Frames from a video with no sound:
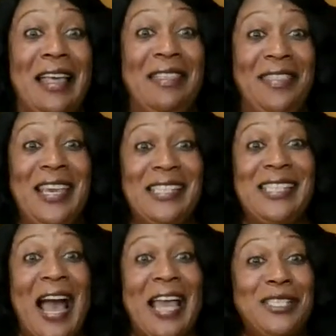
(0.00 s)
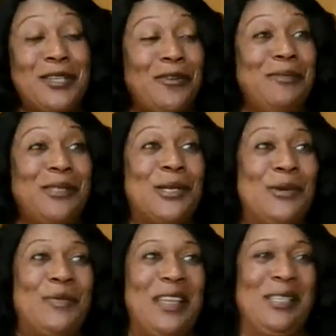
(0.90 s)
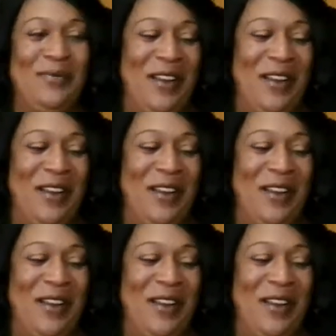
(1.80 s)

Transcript: this ice cream scoop this